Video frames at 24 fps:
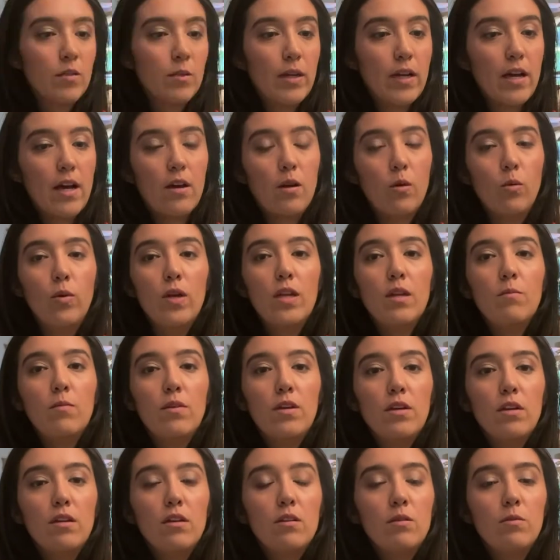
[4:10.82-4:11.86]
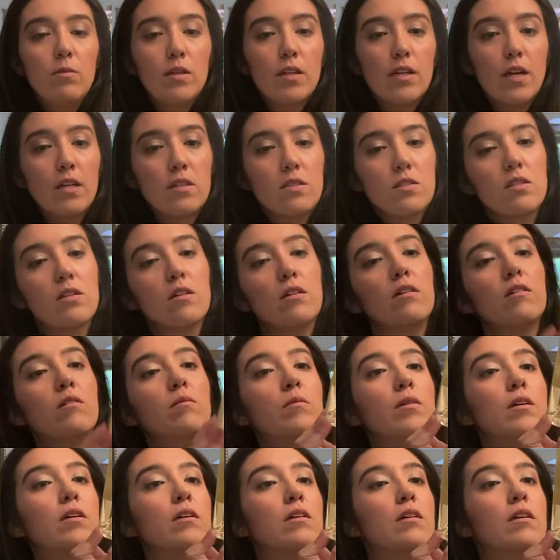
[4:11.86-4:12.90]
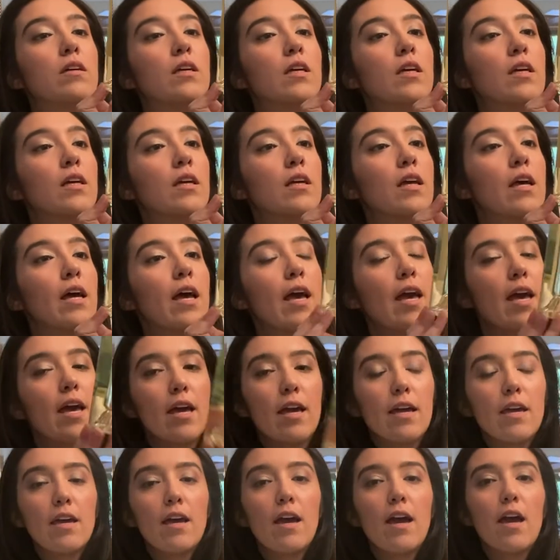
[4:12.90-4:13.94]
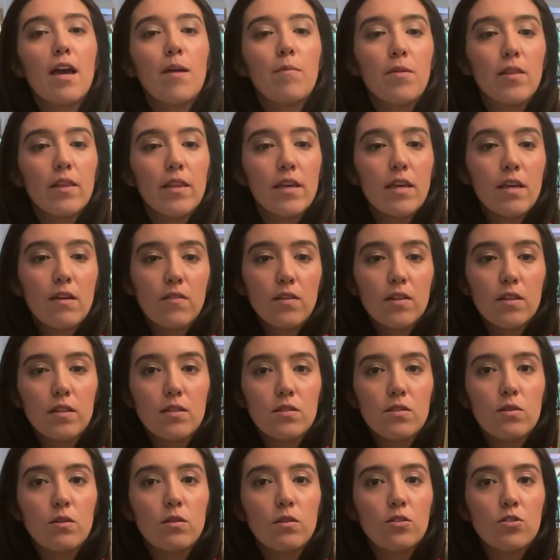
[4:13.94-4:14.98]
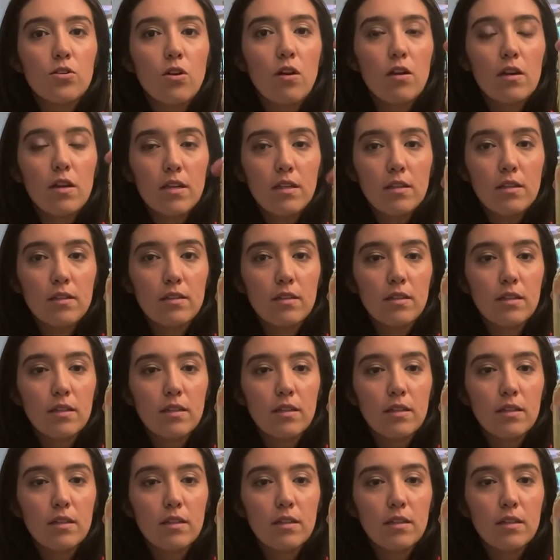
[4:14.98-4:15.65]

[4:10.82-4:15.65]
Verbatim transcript: We got a windmill, we got some hay, I believe, in this little drawing.